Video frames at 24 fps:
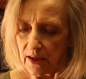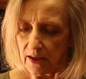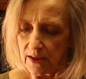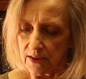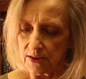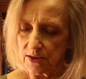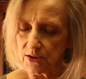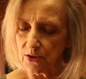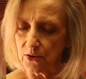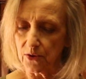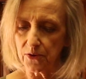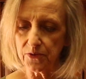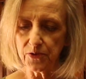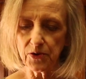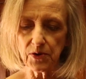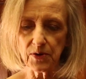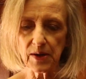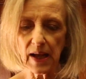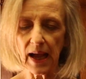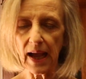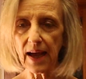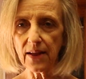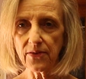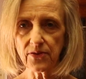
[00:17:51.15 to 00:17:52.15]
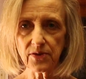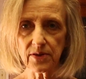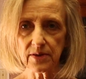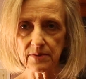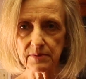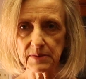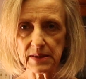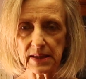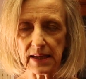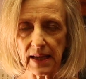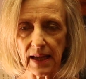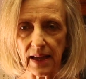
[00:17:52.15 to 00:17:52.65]
So if you gather
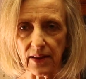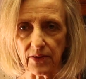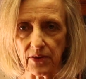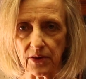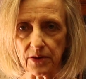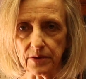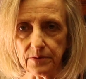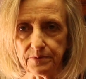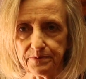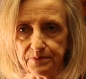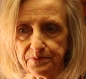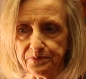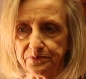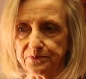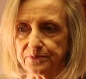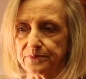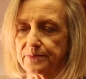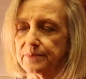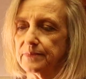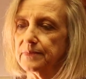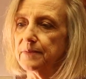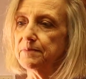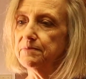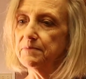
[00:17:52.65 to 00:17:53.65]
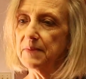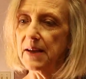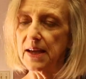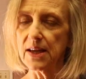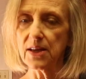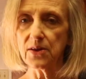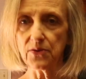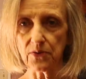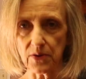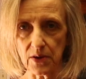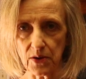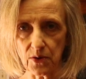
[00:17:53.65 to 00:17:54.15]
them together,
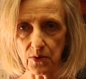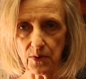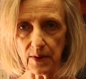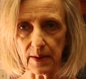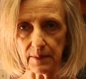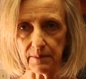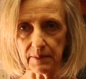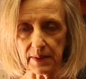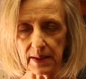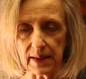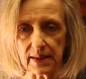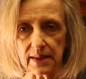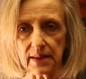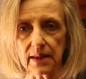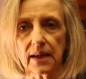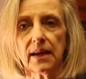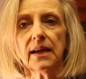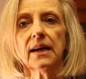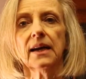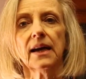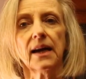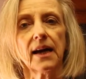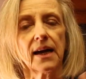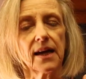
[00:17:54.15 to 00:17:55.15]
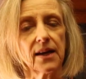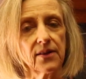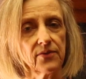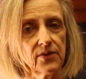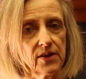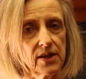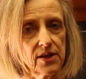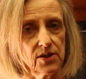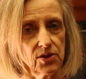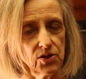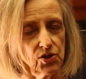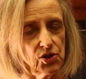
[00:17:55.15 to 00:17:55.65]
make your equipment, and
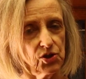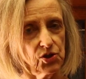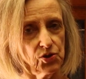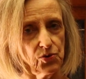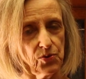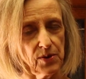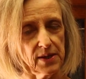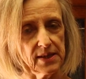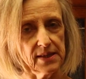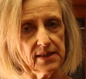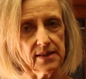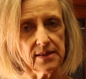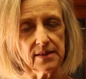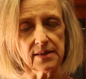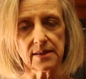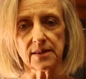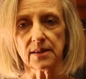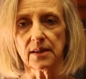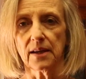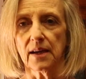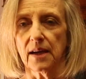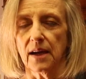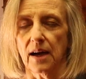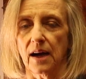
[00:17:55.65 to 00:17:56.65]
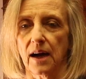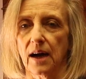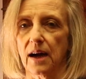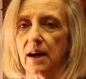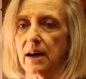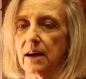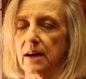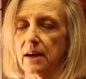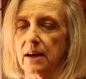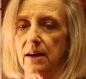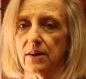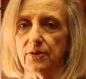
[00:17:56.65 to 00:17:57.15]
then join us
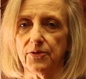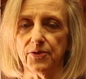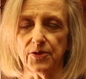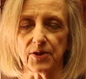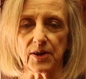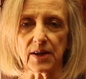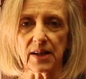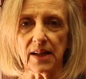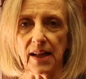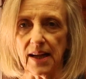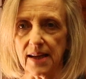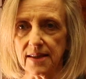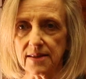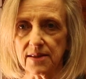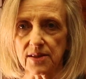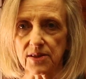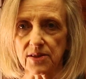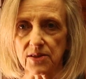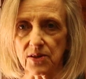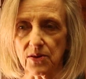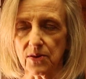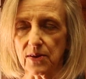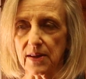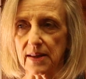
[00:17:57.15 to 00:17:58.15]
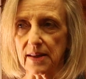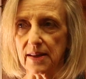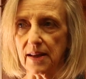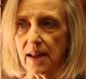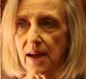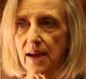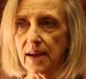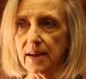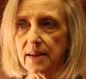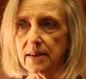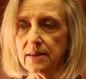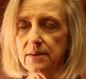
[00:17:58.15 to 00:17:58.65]
for classes
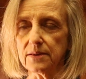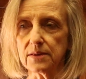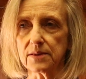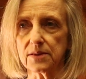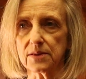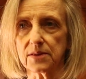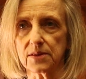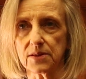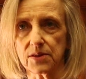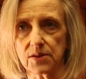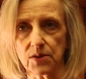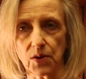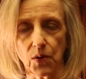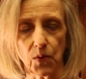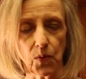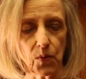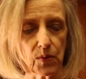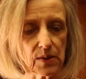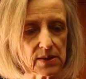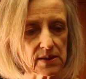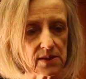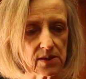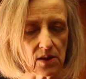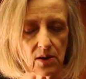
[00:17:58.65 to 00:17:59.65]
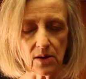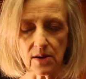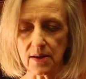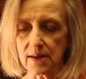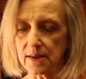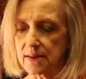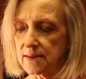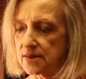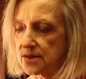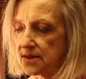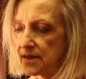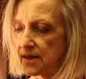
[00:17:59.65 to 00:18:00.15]
online. So as long
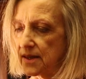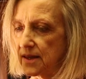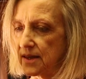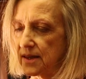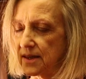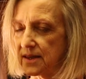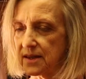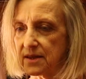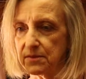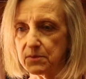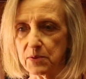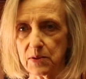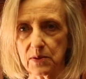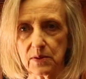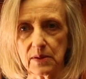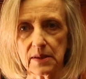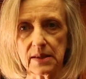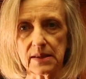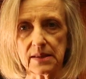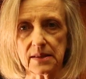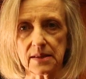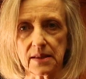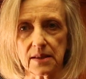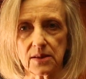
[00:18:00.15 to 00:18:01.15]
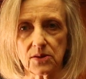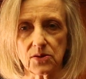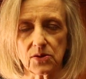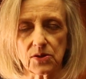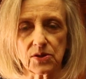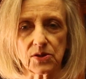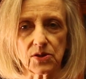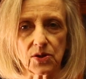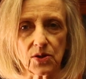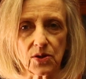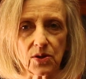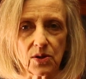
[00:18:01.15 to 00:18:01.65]
as the community
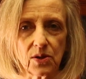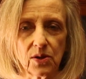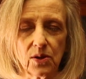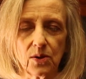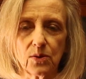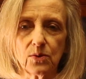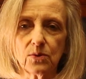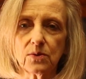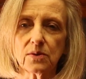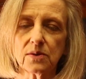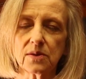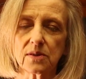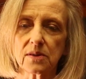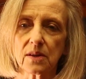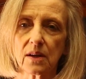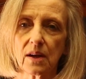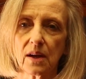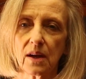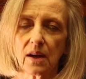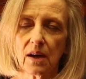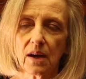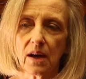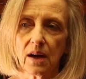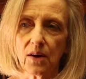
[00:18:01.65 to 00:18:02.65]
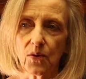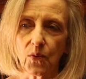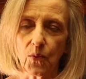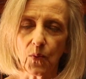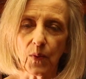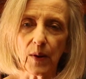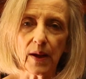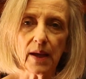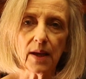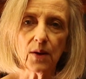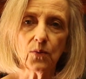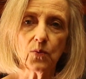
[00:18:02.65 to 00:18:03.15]
centers are closed,
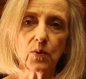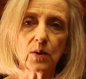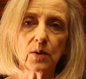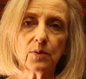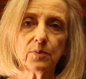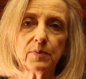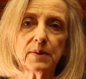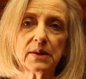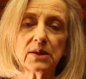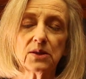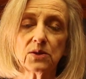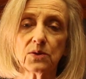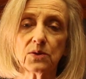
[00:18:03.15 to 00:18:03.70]
we will be